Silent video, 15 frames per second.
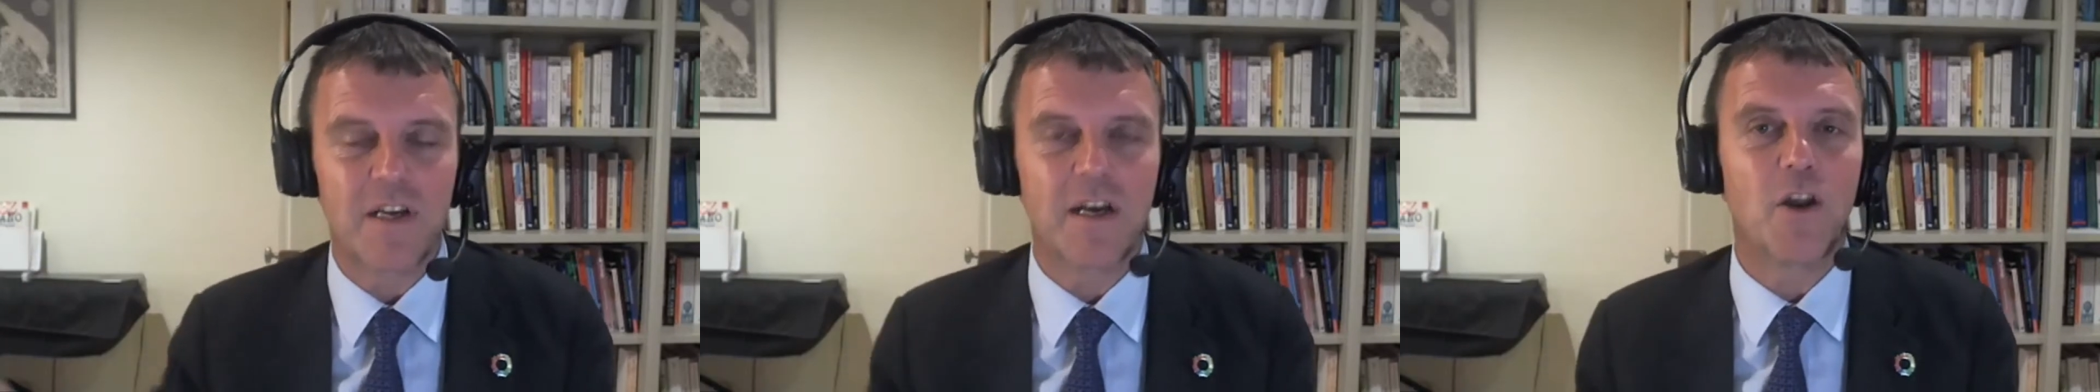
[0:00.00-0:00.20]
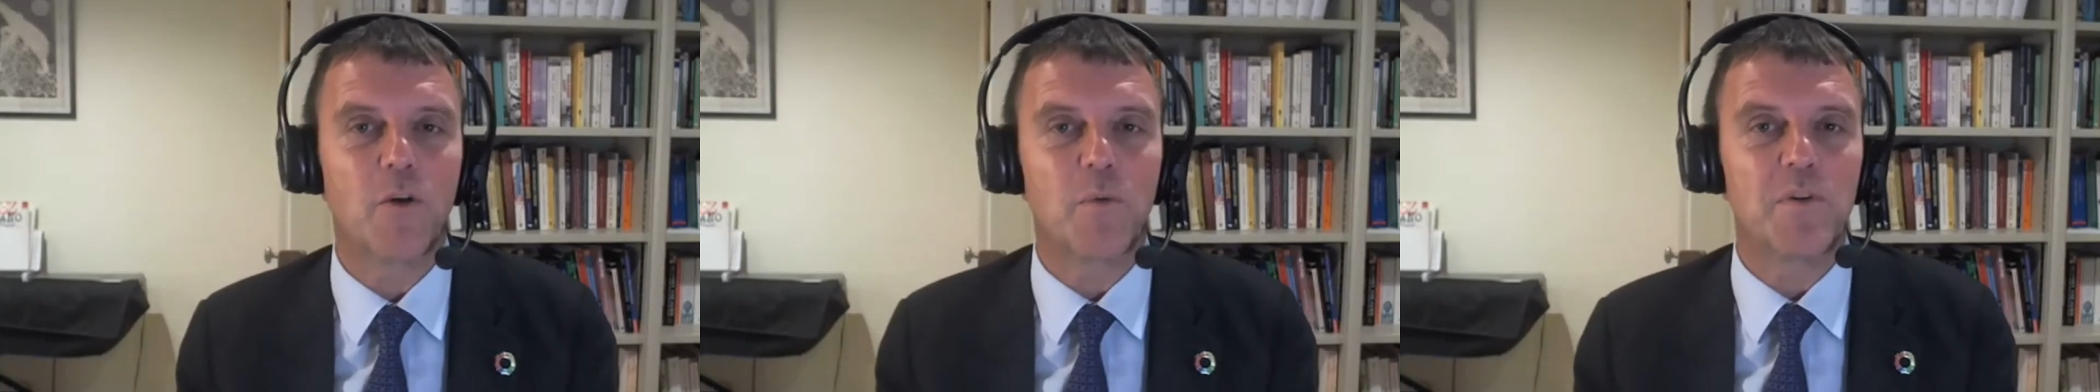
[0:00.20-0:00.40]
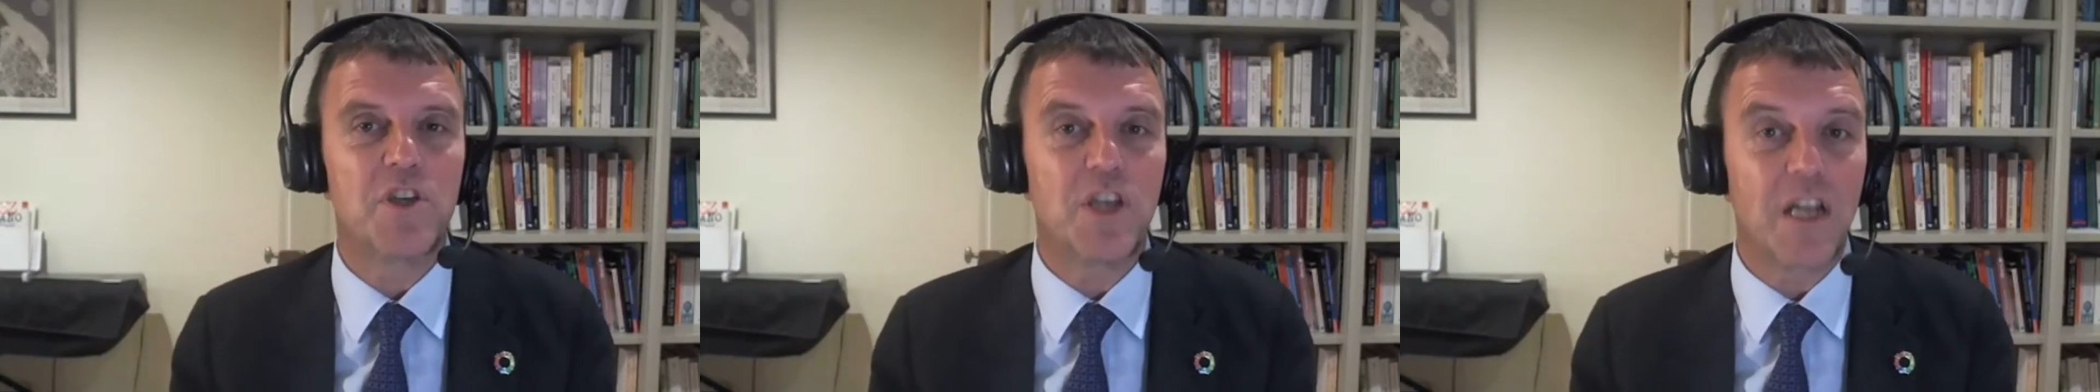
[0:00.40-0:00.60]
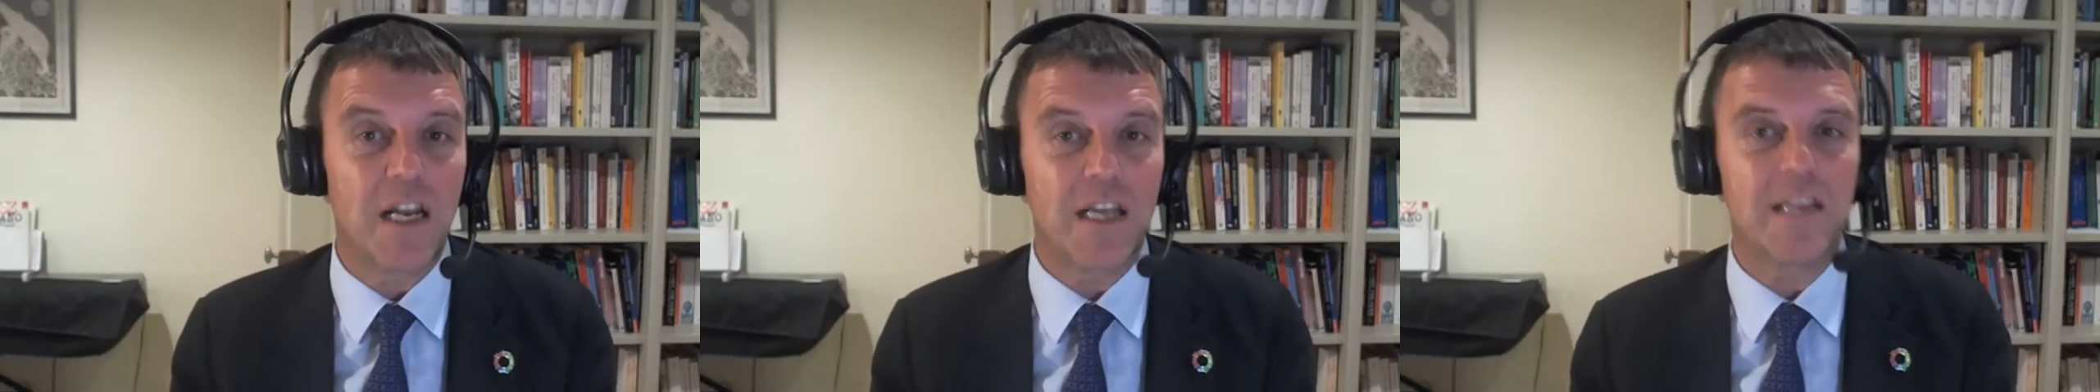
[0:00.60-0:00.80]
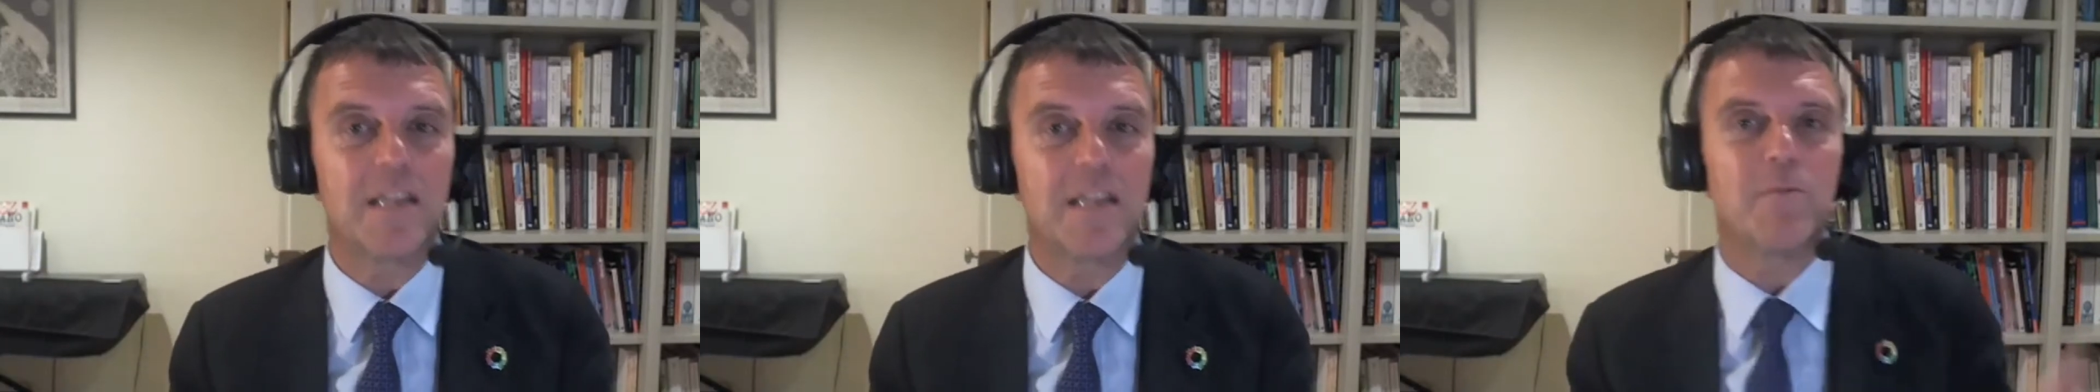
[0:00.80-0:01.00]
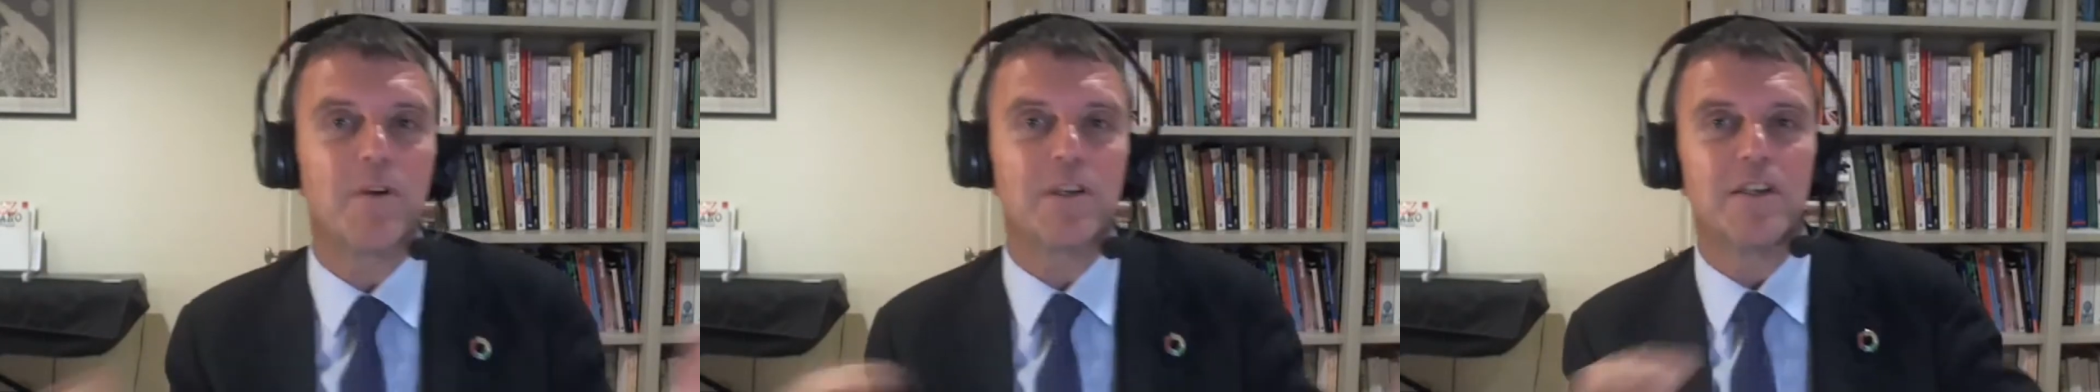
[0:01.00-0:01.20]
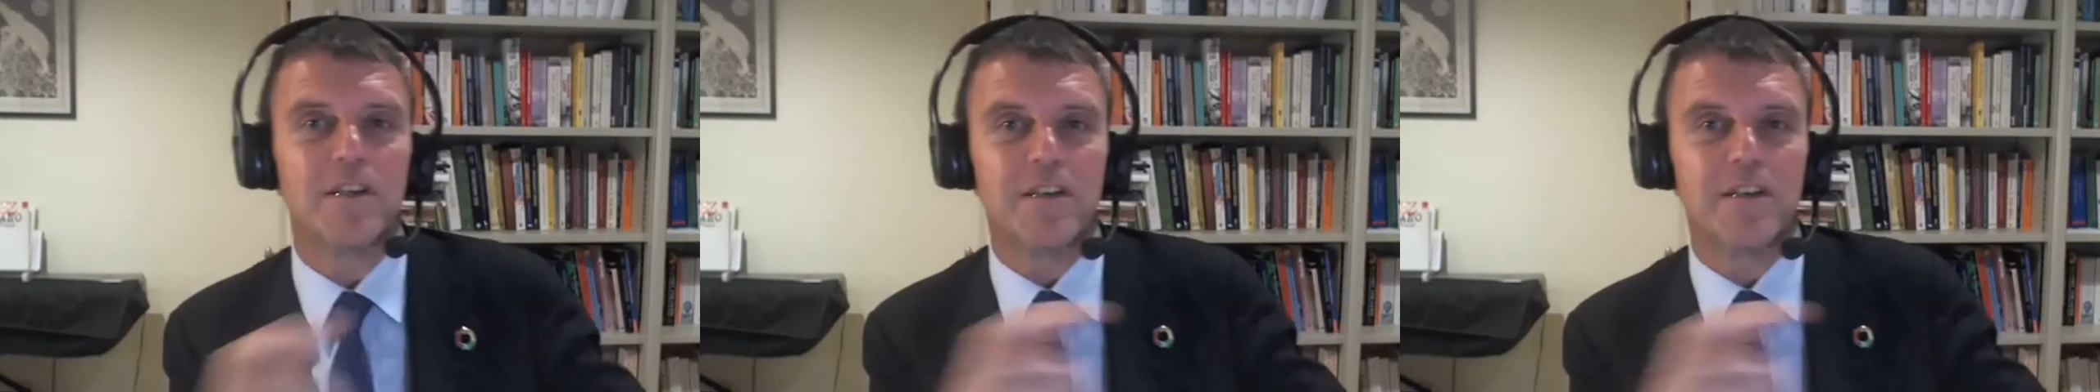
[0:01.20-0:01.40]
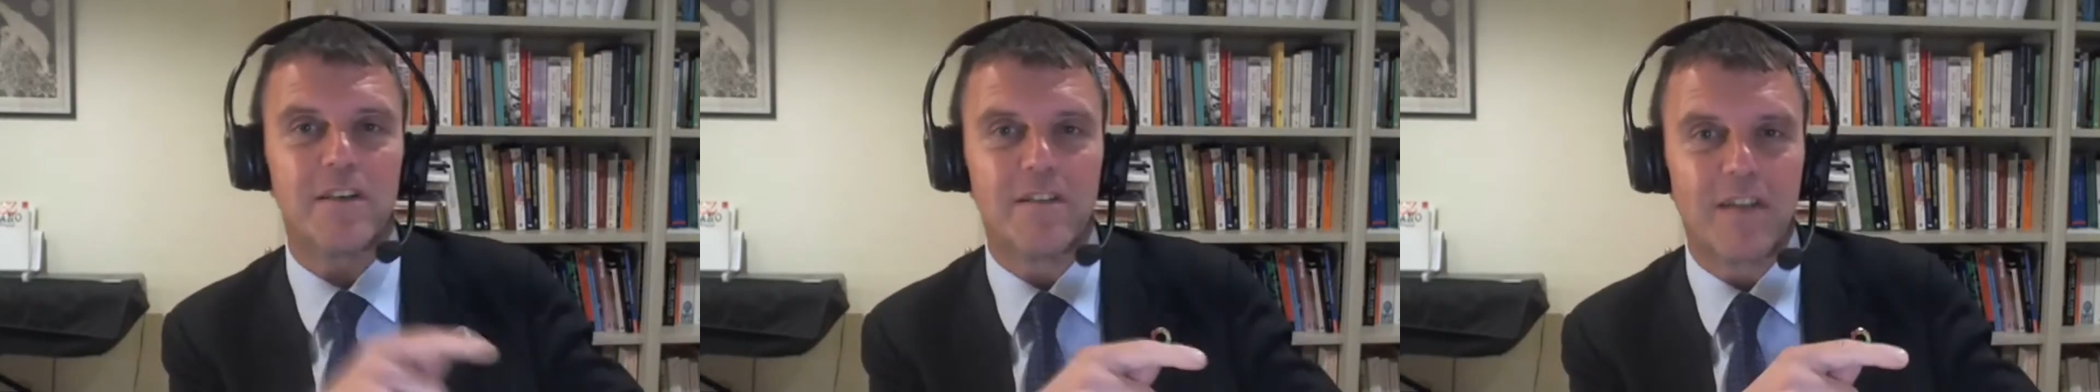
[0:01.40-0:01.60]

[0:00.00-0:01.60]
along with Chile, the president